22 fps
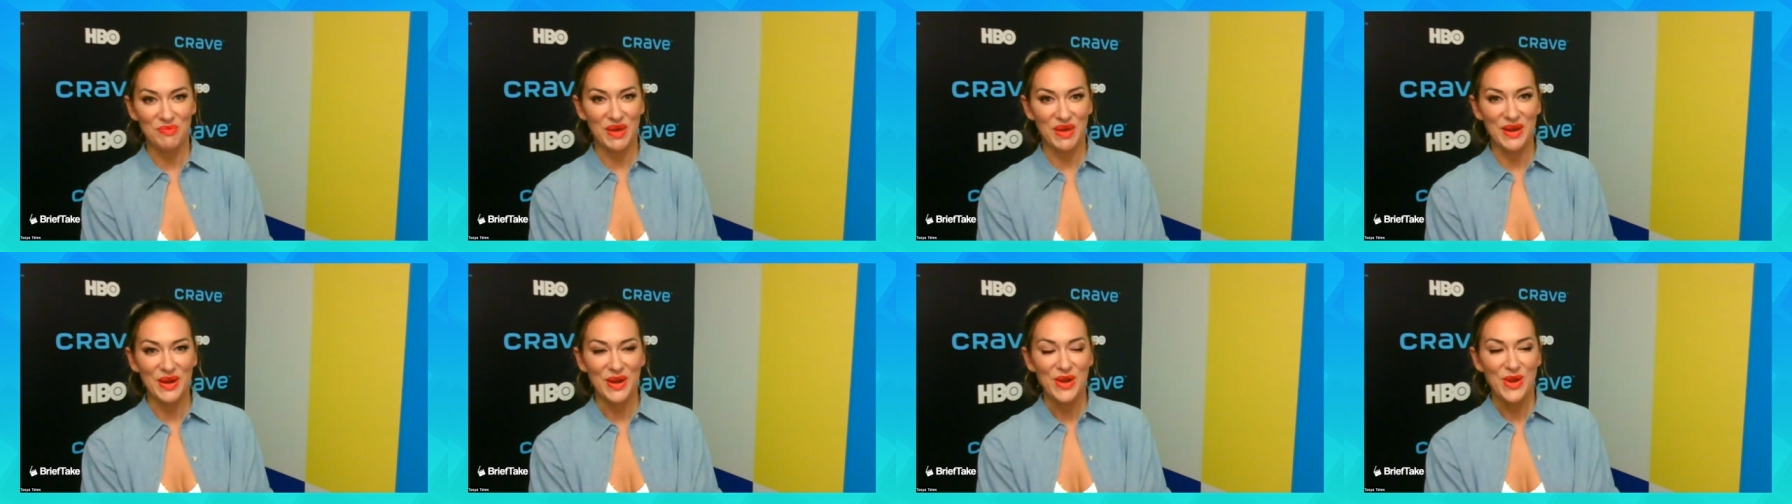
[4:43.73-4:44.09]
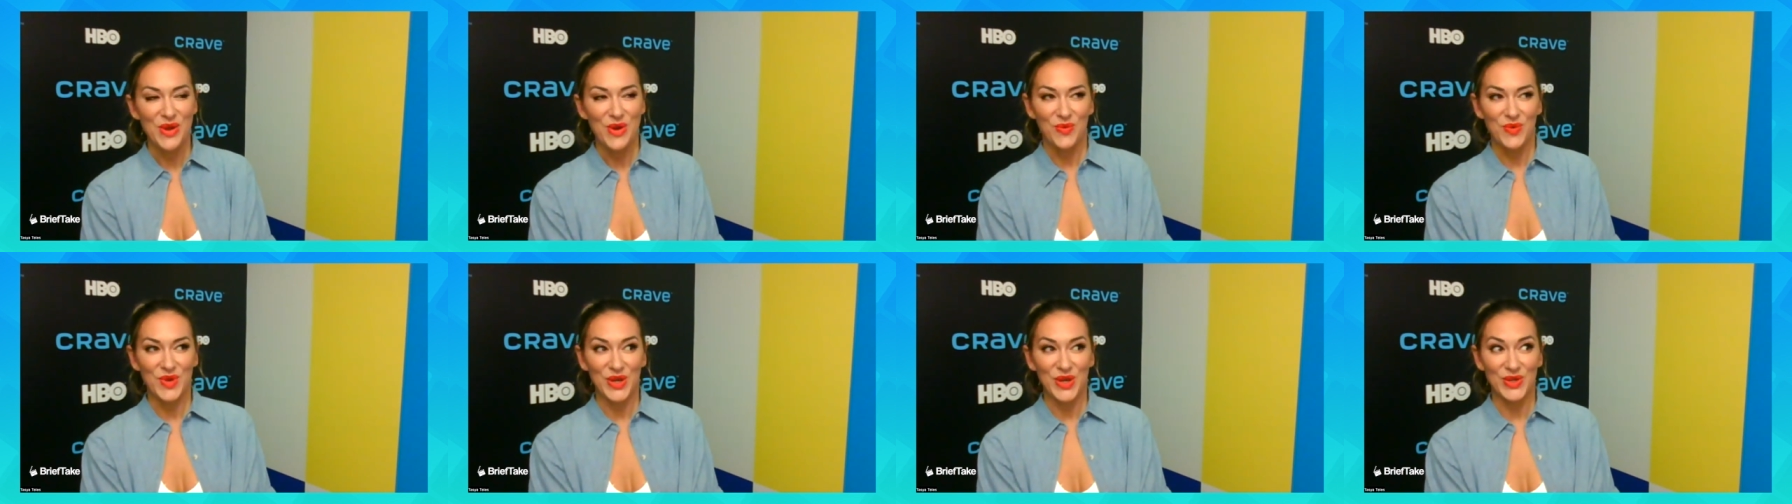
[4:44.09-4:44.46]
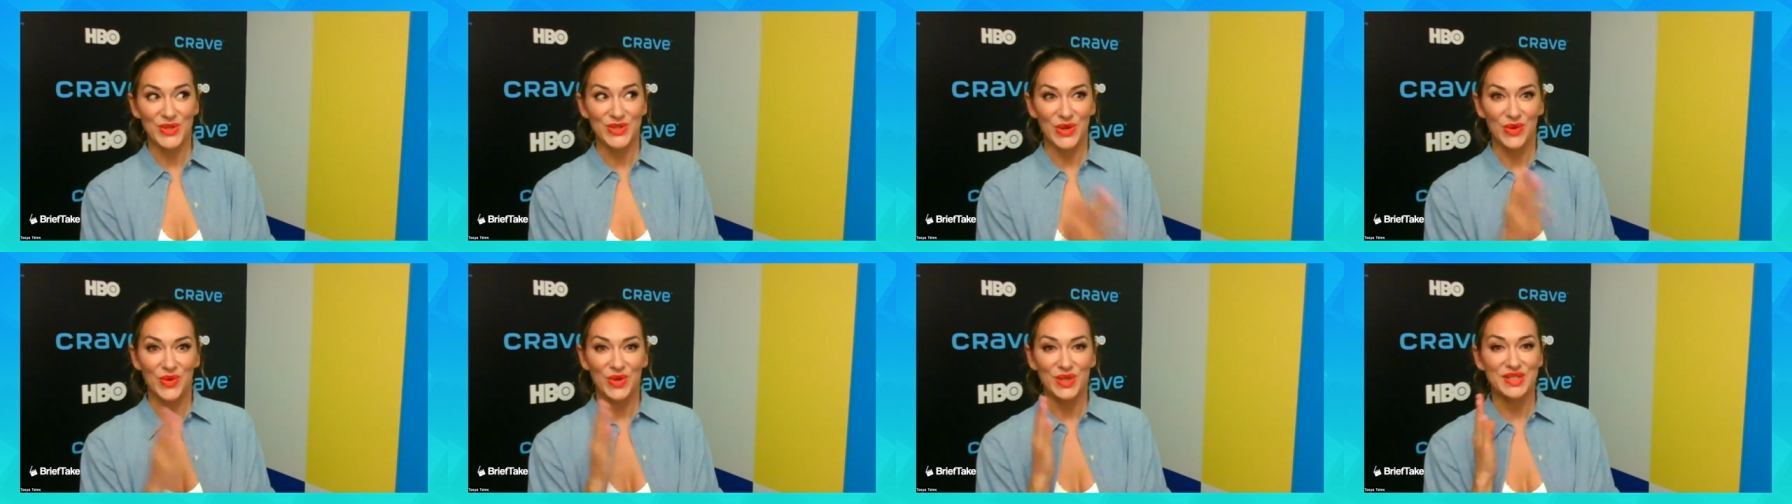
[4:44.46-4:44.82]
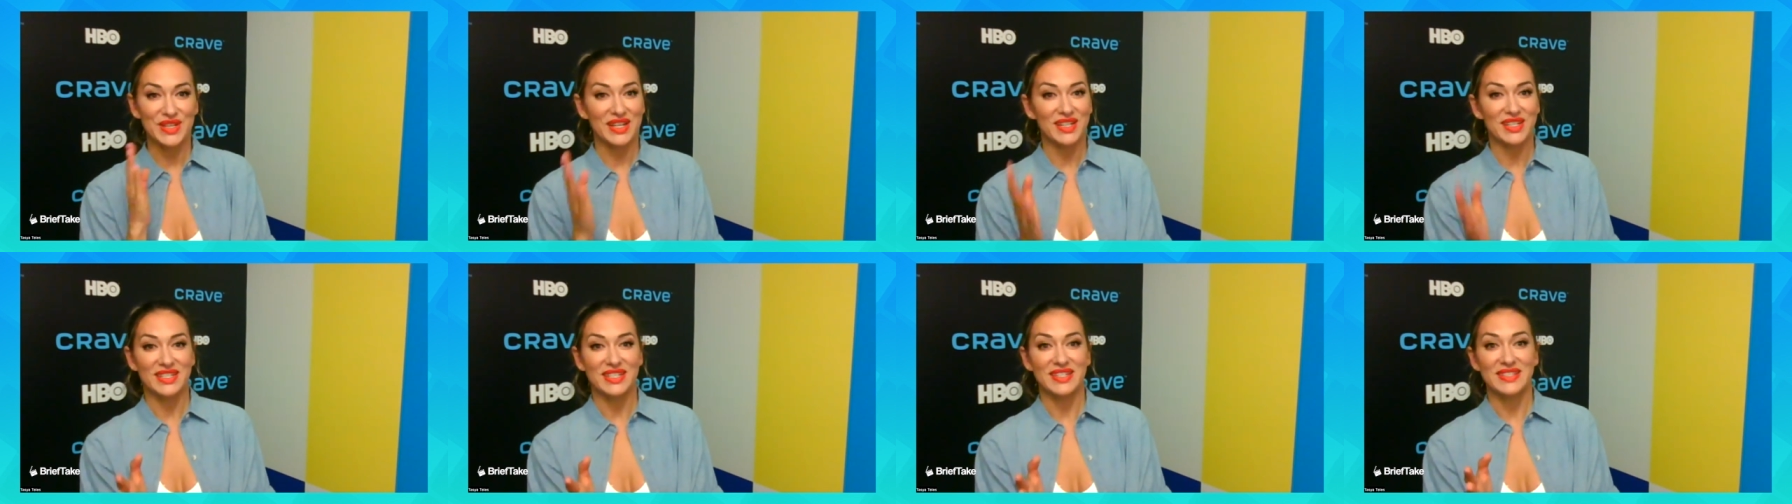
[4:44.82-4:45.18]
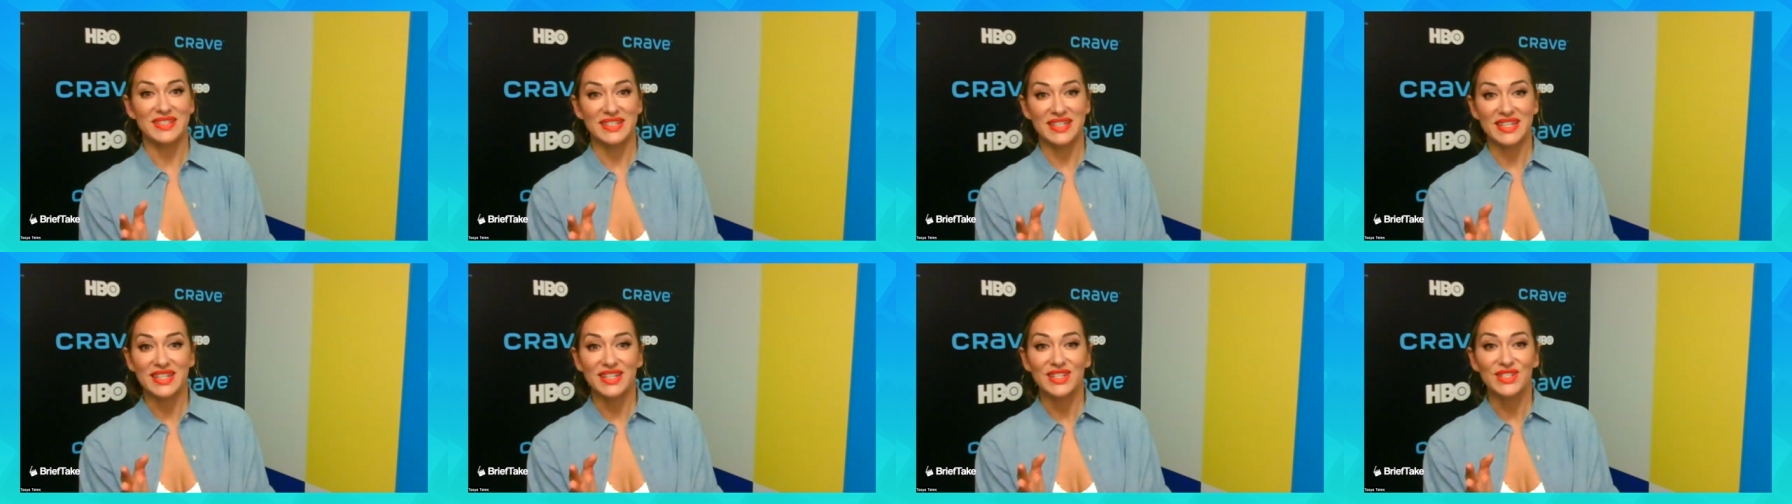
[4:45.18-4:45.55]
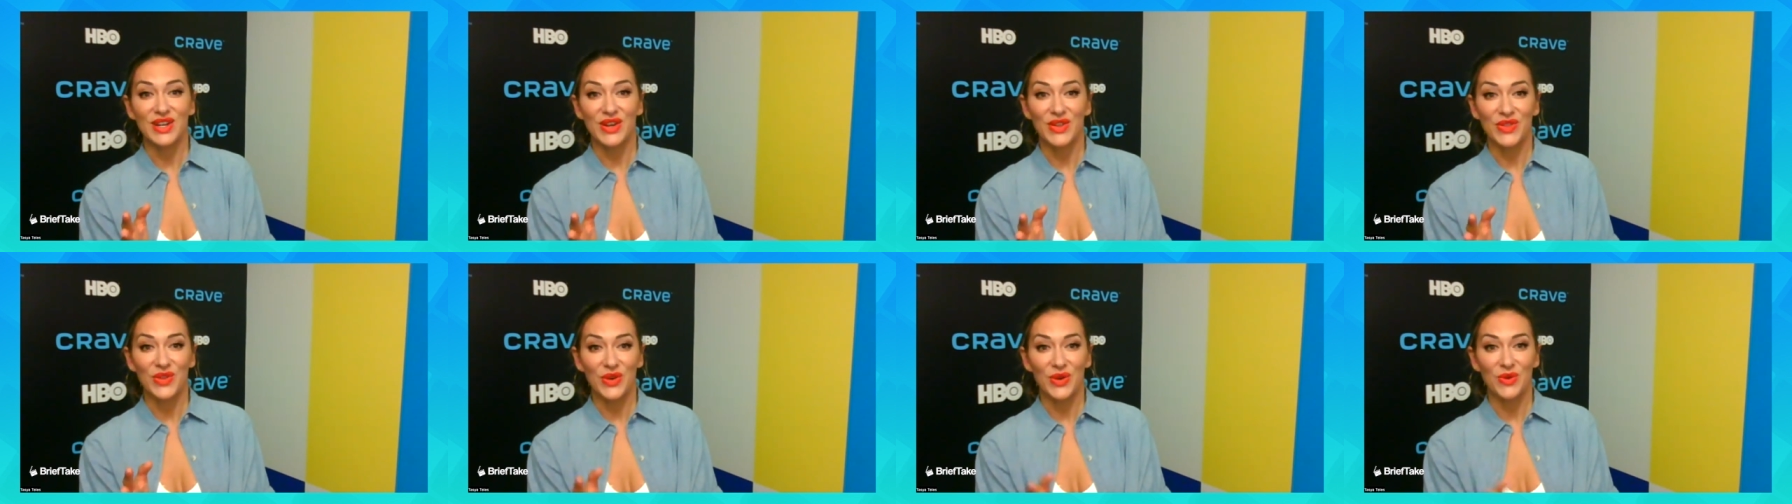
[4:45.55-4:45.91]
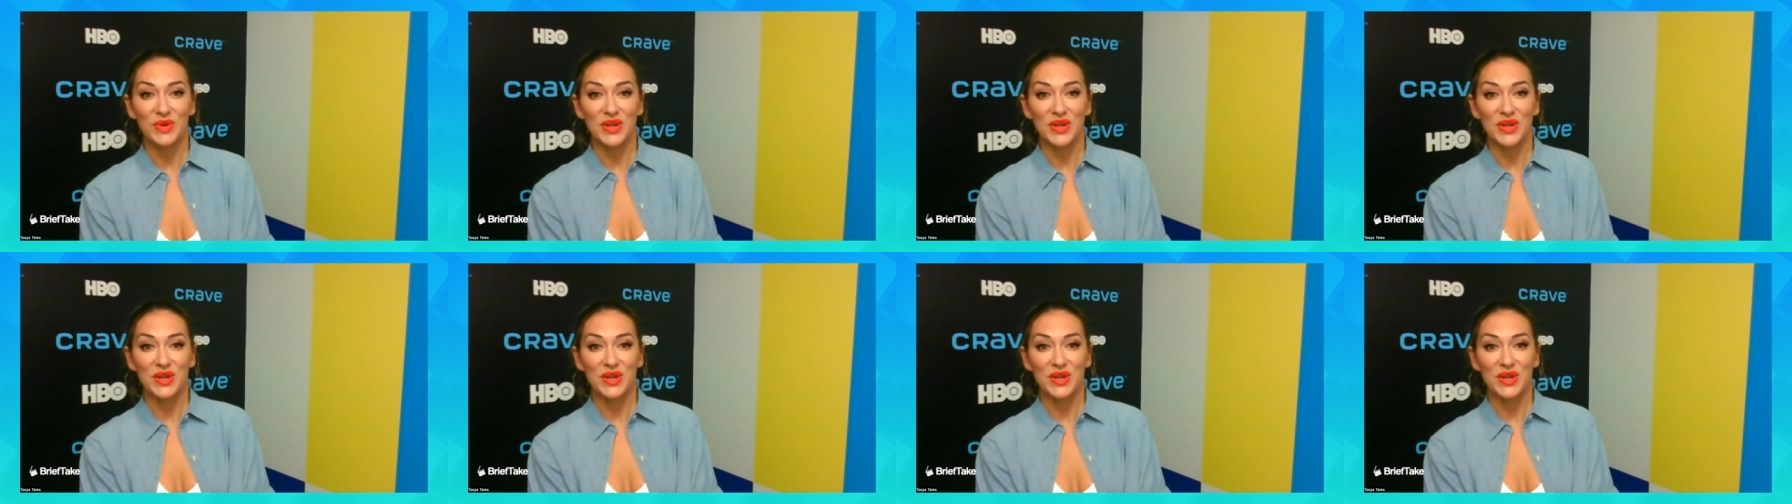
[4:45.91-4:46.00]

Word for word: But we are so excited to see each other.